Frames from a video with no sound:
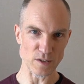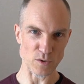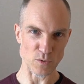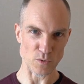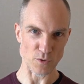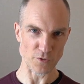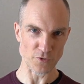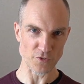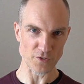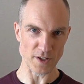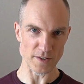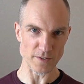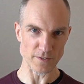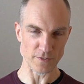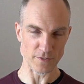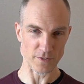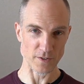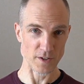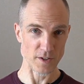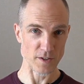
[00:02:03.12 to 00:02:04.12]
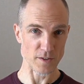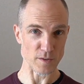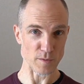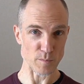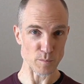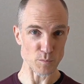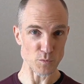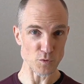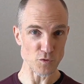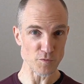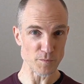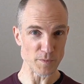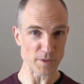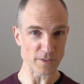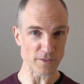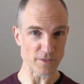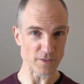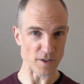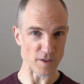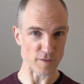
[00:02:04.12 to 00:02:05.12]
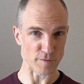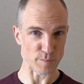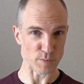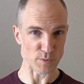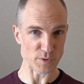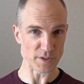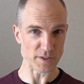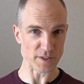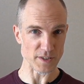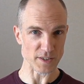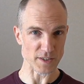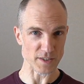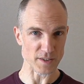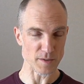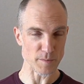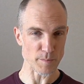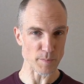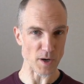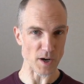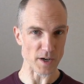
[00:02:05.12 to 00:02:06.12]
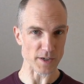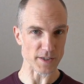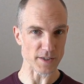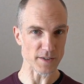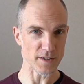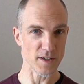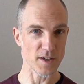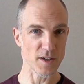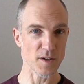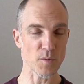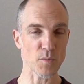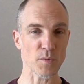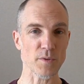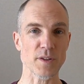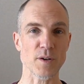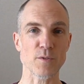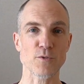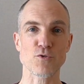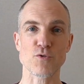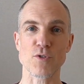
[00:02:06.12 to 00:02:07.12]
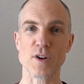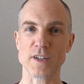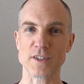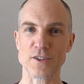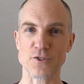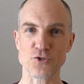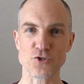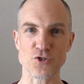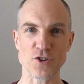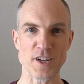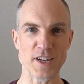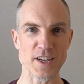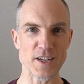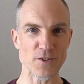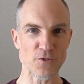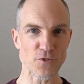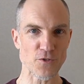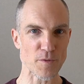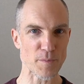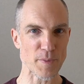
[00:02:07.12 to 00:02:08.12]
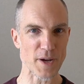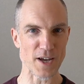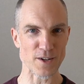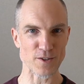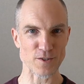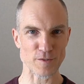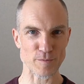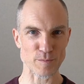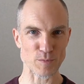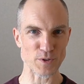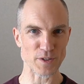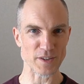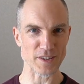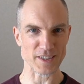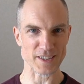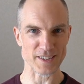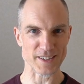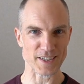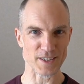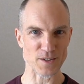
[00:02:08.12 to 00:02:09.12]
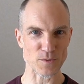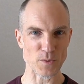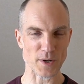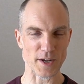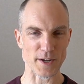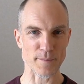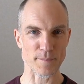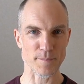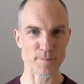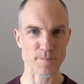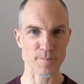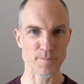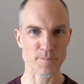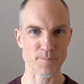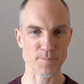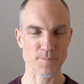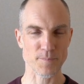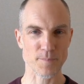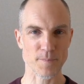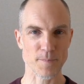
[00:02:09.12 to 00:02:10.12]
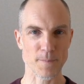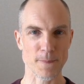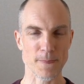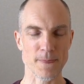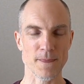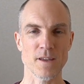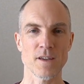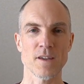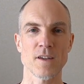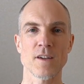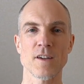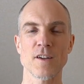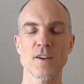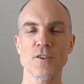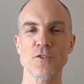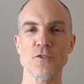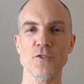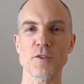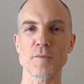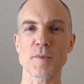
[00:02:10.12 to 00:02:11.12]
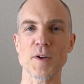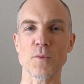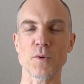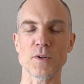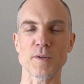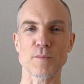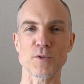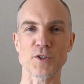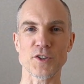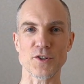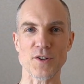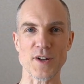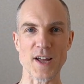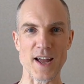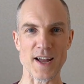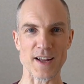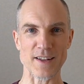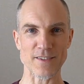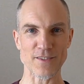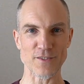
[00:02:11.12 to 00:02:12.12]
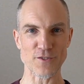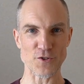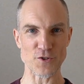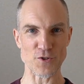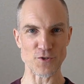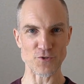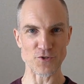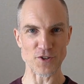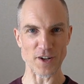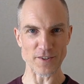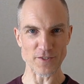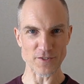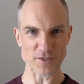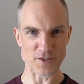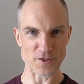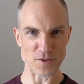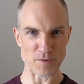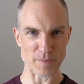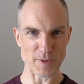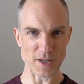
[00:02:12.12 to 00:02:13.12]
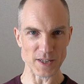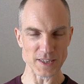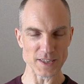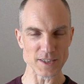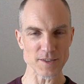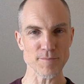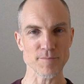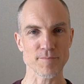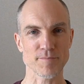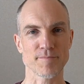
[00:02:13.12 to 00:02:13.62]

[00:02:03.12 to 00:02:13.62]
or sense the movements of breathing in the body without trying to change the pattern of breathing in any way. So you may want to bring your hands to your chest and your belly